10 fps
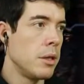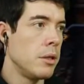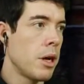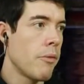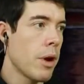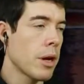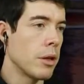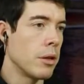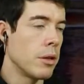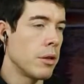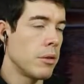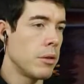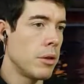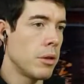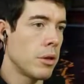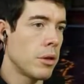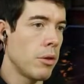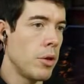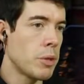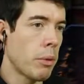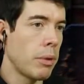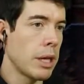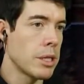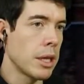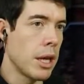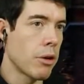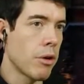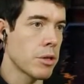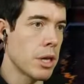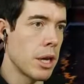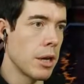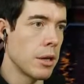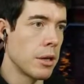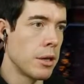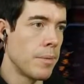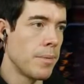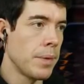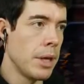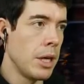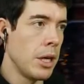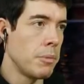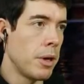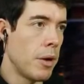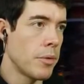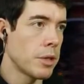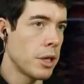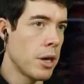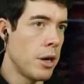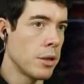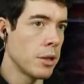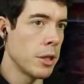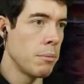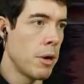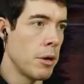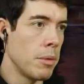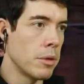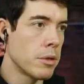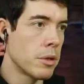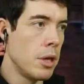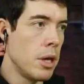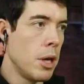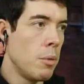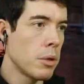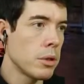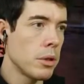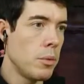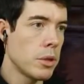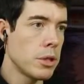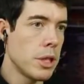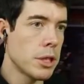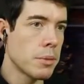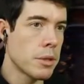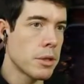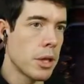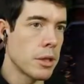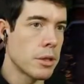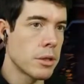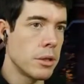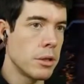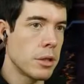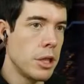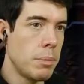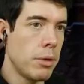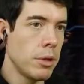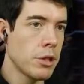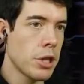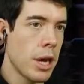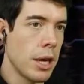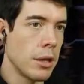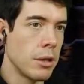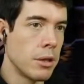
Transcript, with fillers: I reckon the Gooigi probably has to get across here. But obviously can't at the moment. What? What's this? What's this? Can you pull this chain?